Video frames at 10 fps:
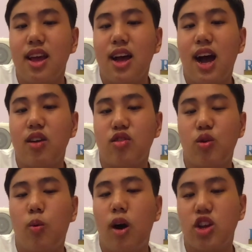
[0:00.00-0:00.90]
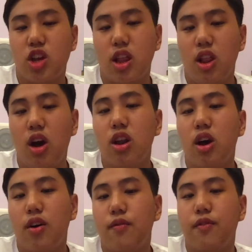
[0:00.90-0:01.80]
I also watched a lot
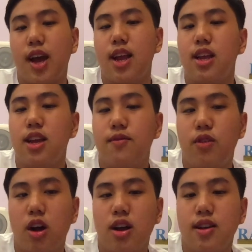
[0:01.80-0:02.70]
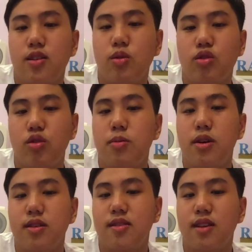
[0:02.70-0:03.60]
of Canadian vloggers,
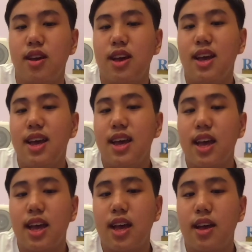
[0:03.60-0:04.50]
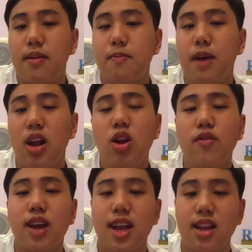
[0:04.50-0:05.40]
YouTubers, and a lot of
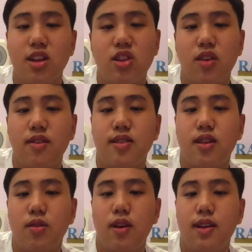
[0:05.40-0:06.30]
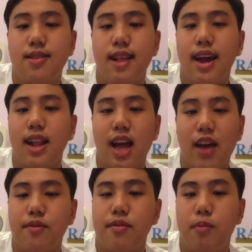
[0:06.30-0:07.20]
Canadian TV series like
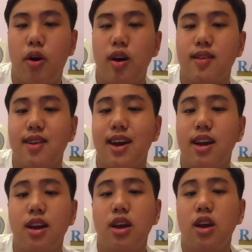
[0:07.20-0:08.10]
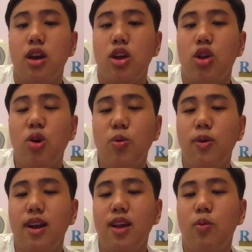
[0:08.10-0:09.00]
Life with Boys. I don't
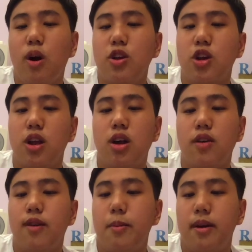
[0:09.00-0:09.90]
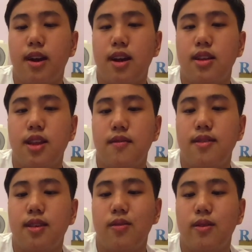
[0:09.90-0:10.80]
really watch a lot of American TV
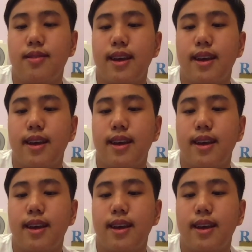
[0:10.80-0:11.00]
series.